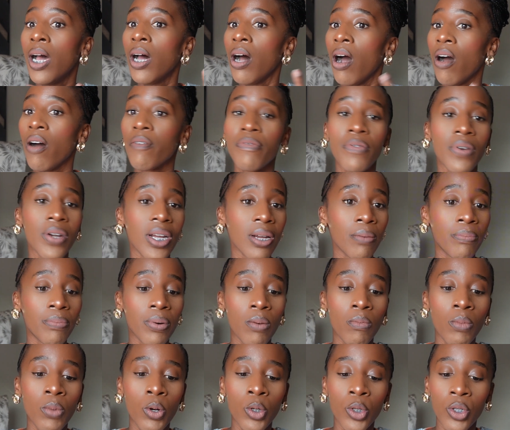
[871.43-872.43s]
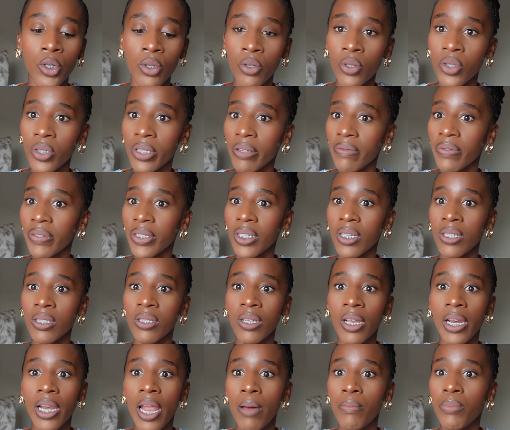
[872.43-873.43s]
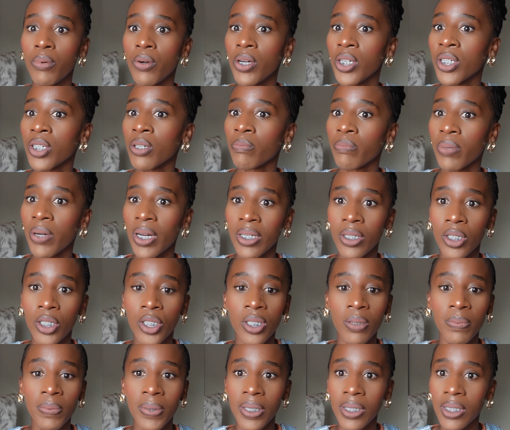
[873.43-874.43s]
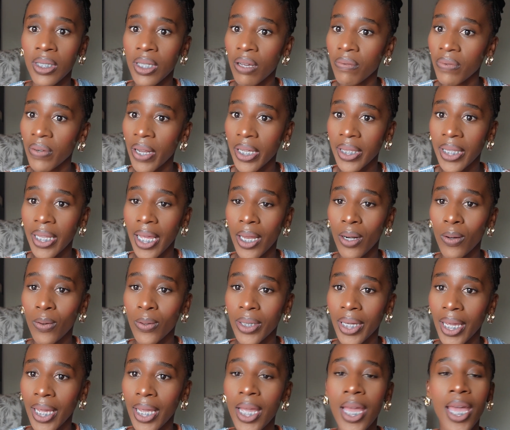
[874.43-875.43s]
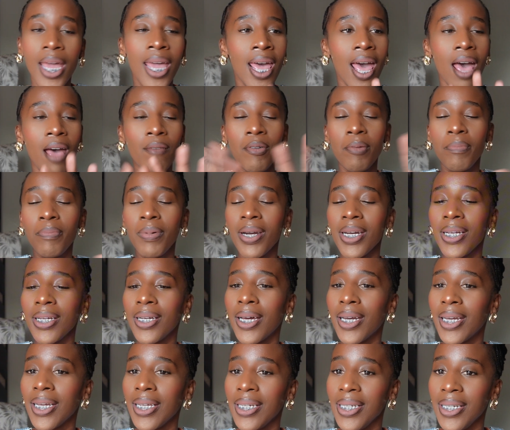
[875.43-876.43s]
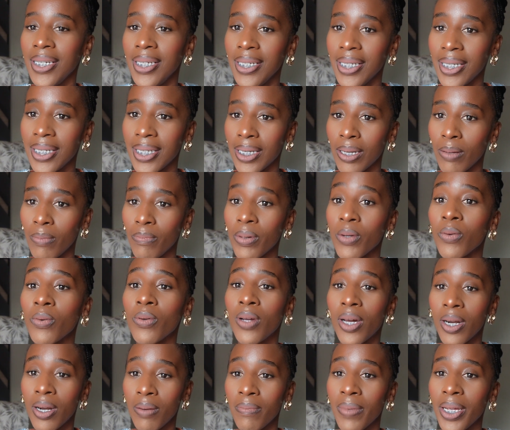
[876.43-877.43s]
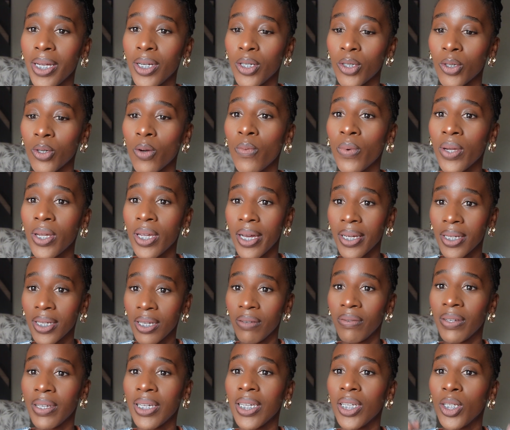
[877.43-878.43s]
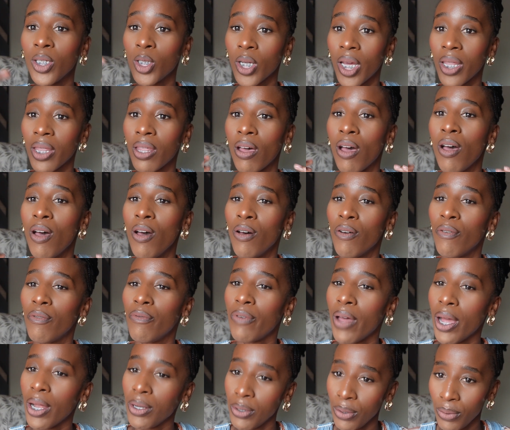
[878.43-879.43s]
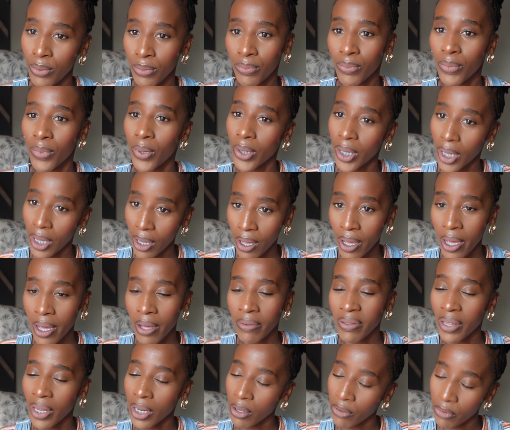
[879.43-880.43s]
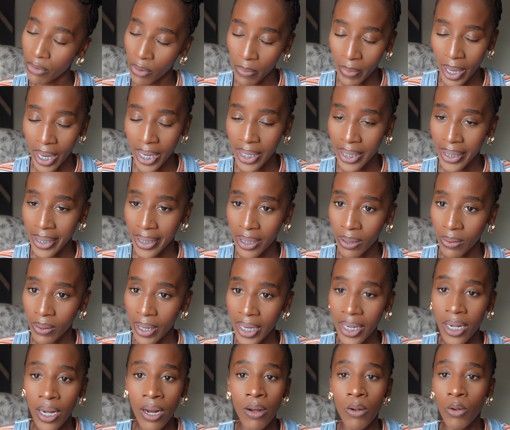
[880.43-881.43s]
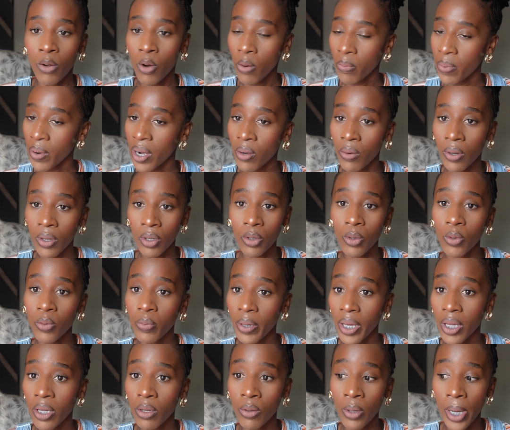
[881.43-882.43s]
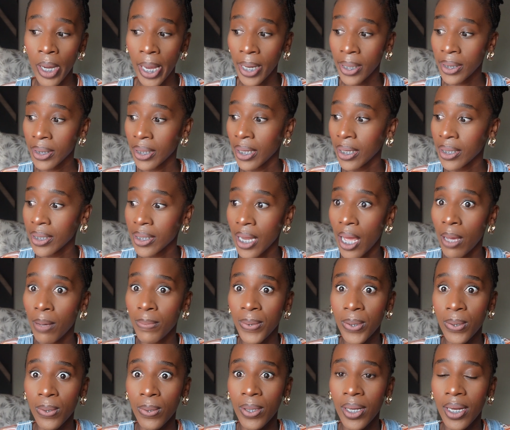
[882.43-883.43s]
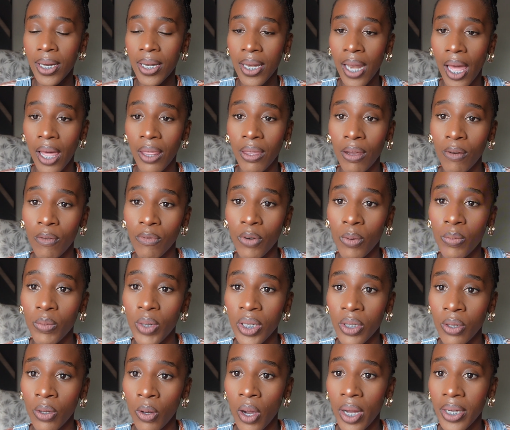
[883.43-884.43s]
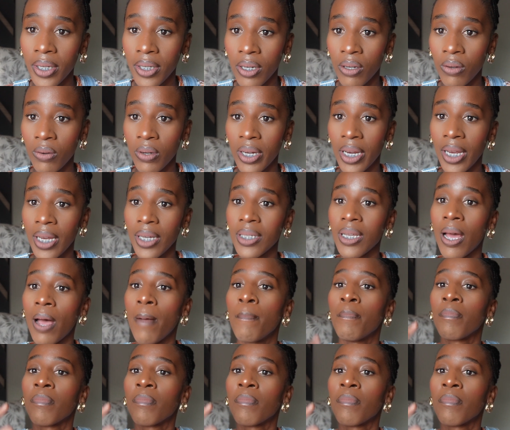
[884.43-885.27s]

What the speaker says: offering promotional services, collaboration, partnerships, and stuff like that. Okay, everybody gotta eat, but we gotta make sure we are giving each other value. Okay, value for money, right? No brand wants to pay you and get absolutely nothing from you as a content creator.